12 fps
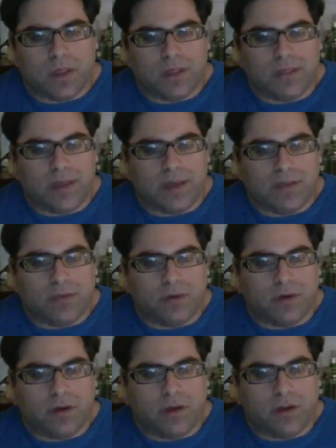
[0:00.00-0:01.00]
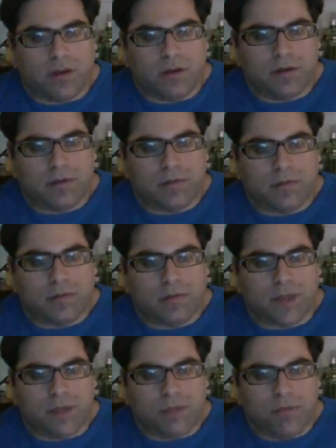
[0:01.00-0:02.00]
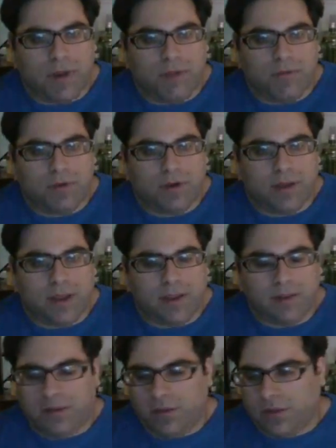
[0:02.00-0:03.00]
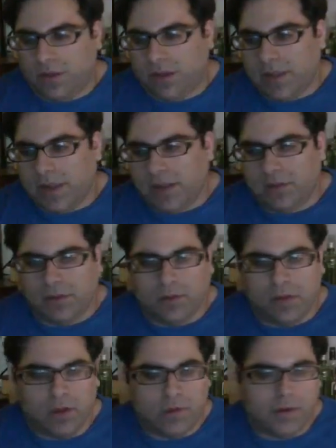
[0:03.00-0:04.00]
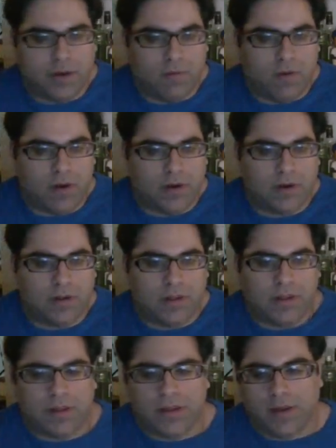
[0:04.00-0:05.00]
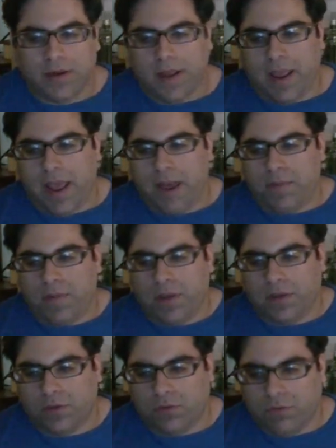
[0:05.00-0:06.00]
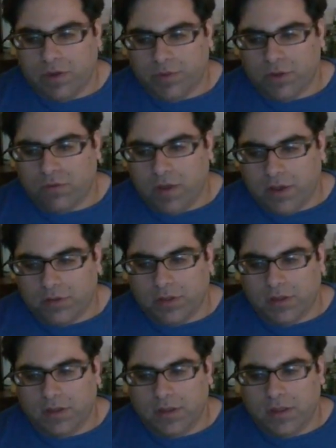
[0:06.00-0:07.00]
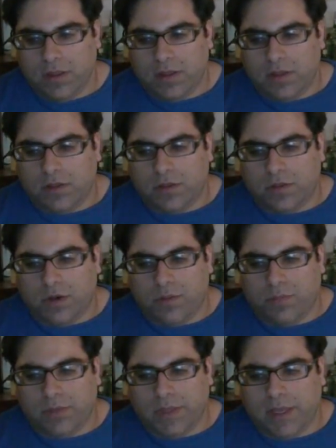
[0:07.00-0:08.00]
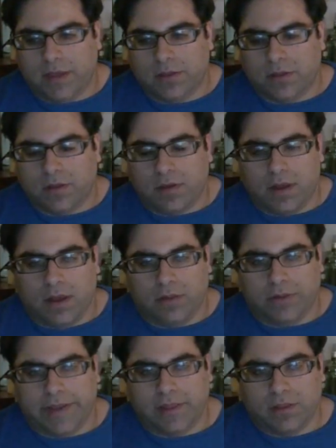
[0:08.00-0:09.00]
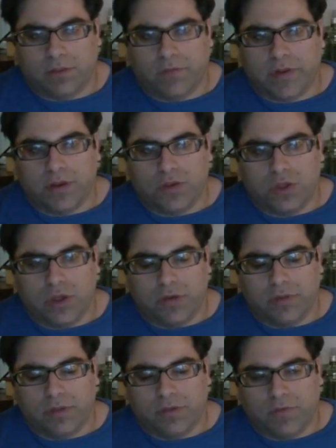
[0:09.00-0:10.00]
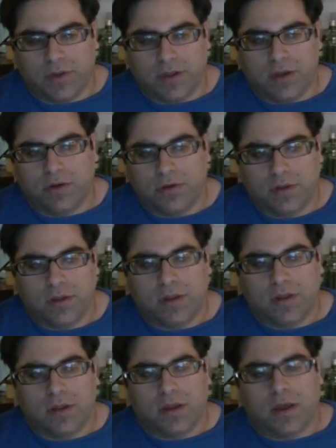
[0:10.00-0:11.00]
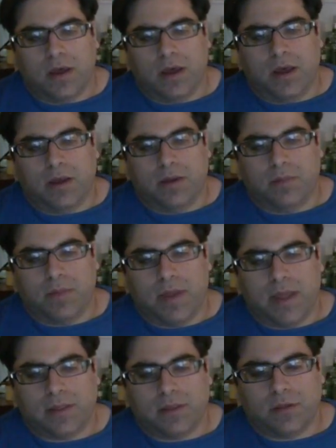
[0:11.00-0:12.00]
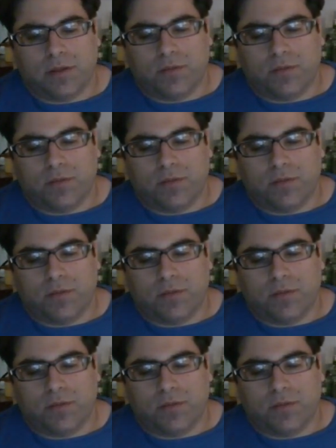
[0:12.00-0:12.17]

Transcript: think we're gonna take a break for today. This did take a little longer than I wanted. I am extremely drowsy. So please like this video, share this video, hit the